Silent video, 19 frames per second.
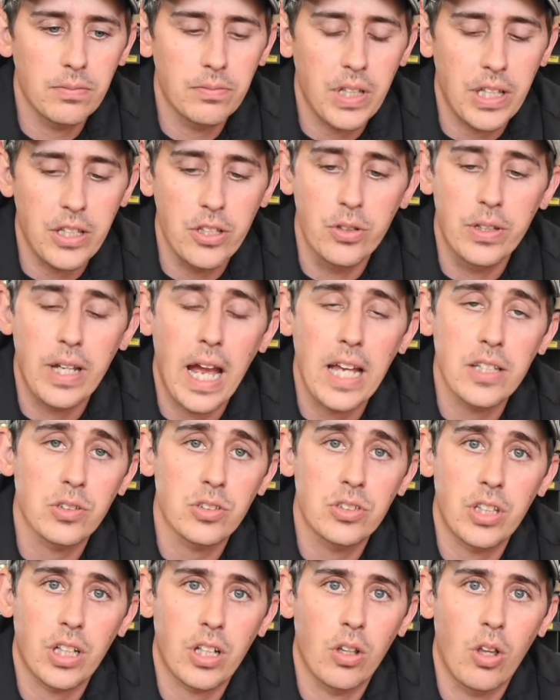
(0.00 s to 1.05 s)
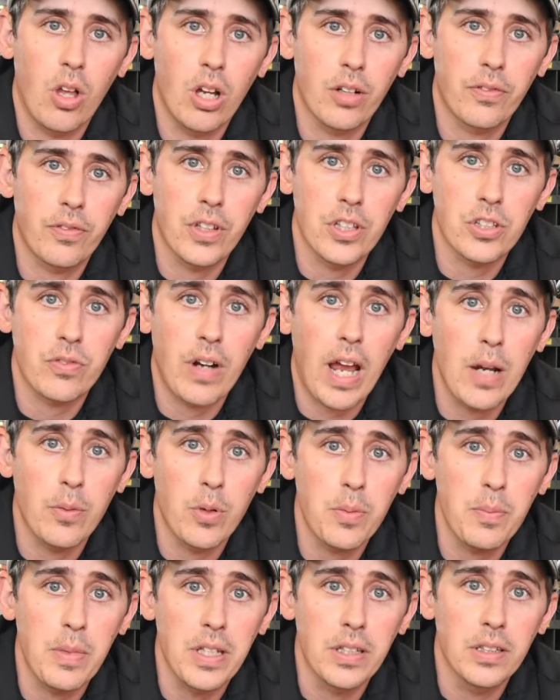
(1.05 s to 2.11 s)
you guys will stick along for this ride
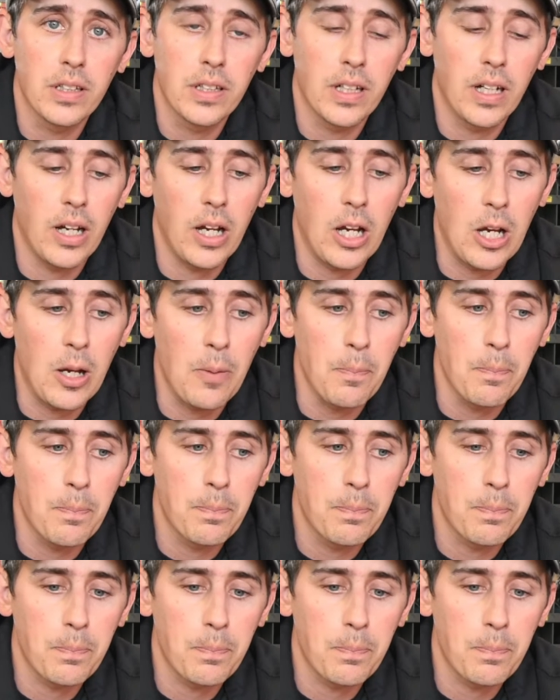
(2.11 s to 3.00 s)
with me. I